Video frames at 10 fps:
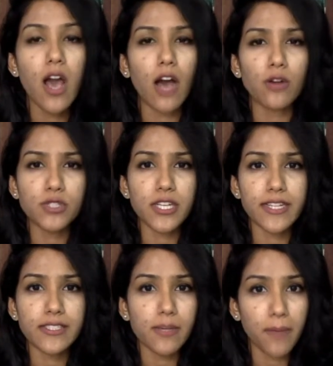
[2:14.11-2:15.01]
how she
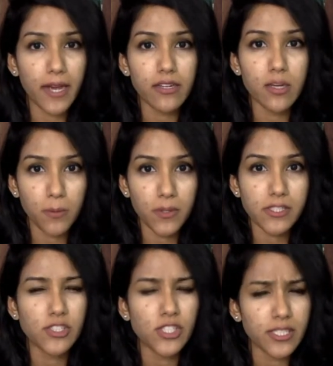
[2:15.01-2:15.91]
ends up marrying a
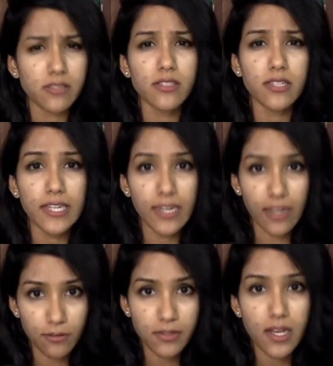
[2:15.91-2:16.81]
person she doesn't really
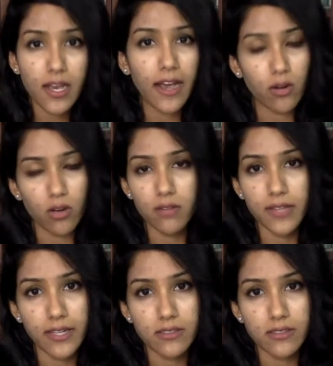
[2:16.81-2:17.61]
love and all of that.